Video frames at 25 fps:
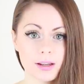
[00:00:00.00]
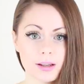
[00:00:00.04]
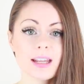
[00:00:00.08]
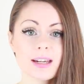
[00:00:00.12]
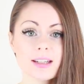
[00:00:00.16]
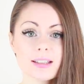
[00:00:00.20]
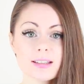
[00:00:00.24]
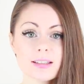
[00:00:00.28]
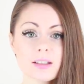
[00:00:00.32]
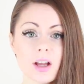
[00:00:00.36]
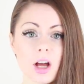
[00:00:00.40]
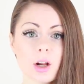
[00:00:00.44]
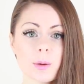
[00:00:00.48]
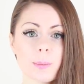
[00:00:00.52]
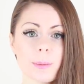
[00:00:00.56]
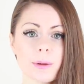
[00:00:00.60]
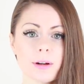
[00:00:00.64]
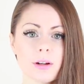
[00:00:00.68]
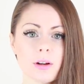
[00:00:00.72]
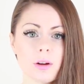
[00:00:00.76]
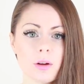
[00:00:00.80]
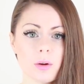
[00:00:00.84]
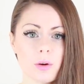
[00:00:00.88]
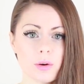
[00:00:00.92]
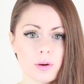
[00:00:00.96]
It is not
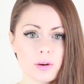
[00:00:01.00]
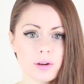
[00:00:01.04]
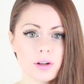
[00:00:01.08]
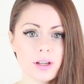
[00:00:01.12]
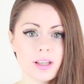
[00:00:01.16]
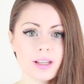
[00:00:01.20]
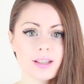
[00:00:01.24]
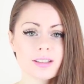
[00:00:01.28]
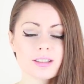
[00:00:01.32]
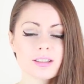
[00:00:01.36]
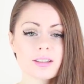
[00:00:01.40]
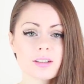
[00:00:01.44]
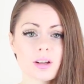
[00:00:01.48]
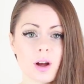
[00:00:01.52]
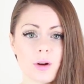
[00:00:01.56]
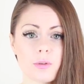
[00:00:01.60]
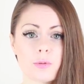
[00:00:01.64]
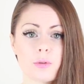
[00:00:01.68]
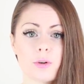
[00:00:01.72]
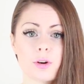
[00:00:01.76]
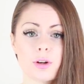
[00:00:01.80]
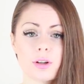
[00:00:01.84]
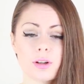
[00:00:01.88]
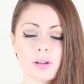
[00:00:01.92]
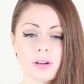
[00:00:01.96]
about learning stuff
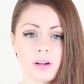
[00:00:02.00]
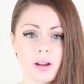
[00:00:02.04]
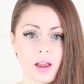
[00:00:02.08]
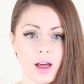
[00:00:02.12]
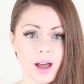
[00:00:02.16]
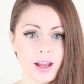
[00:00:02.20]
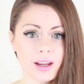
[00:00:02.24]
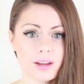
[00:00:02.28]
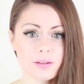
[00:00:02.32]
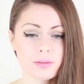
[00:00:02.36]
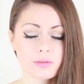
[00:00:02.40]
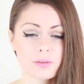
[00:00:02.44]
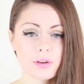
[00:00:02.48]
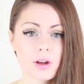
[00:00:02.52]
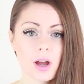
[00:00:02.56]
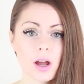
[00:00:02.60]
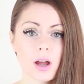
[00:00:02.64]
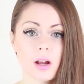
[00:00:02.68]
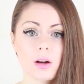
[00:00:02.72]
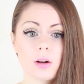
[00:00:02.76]
for your life,